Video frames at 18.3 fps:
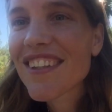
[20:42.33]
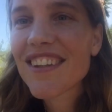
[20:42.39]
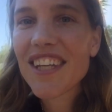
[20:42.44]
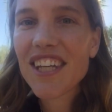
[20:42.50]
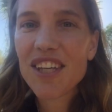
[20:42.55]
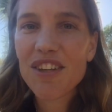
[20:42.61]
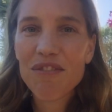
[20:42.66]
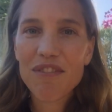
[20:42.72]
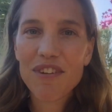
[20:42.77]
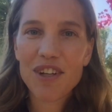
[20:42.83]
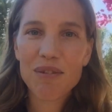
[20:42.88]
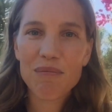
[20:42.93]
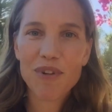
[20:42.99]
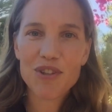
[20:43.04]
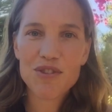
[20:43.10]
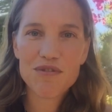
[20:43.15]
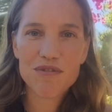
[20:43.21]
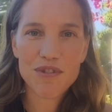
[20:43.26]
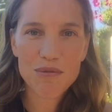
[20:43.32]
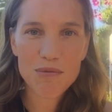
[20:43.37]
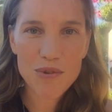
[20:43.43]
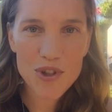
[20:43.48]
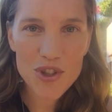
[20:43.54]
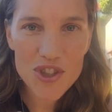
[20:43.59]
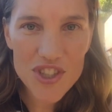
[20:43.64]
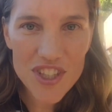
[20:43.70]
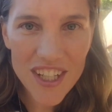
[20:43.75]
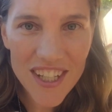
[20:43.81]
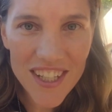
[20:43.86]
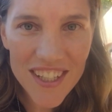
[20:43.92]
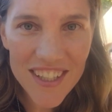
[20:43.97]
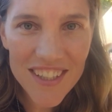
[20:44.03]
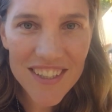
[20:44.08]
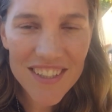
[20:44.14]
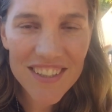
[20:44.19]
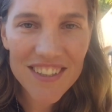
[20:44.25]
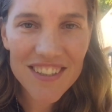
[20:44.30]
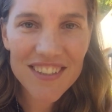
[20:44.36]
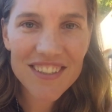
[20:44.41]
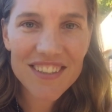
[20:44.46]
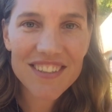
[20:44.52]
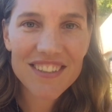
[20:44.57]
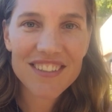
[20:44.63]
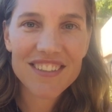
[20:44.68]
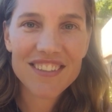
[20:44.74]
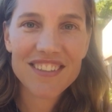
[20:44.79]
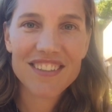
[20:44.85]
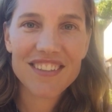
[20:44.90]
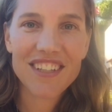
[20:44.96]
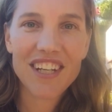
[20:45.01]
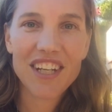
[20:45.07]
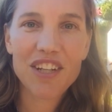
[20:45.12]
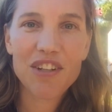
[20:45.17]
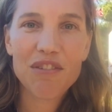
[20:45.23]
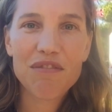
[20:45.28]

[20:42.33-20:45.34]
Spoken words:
thank you very much for watching. I